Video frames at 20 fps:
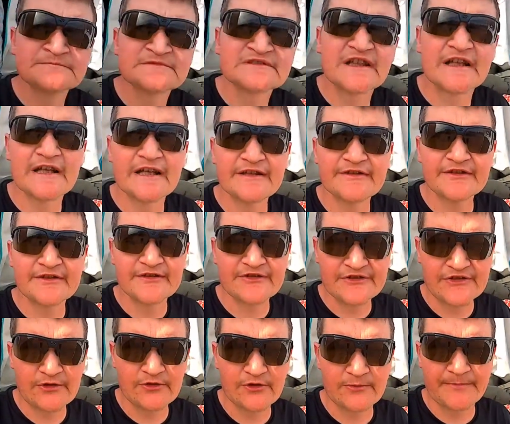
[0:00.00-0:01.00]
and then the
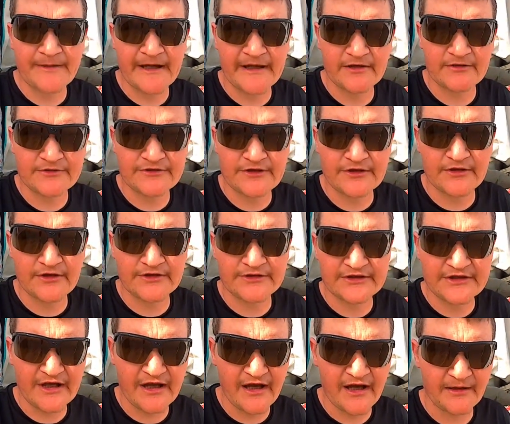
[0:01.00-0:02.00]
solar panels on
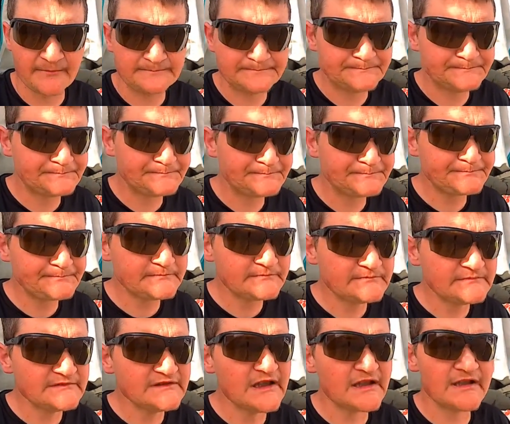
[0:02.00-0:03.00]
top.
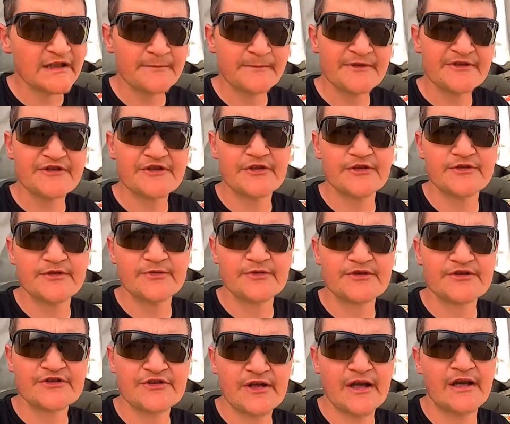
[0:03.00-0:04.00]
Now let me show you a
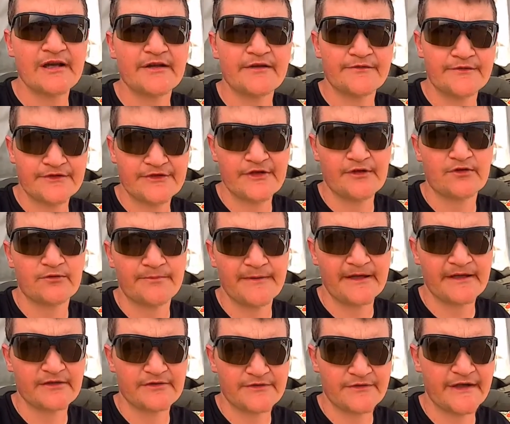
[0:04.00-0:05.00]
shot of the solar
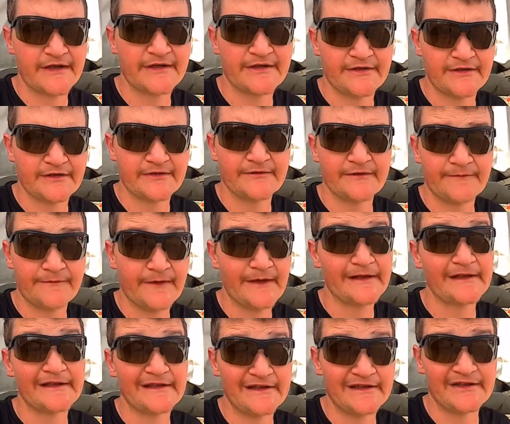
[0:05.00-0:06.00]
panels right here, if I
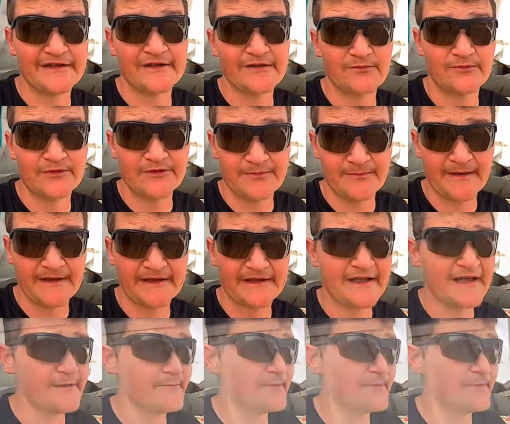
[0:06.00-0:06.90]
can get it with my camera.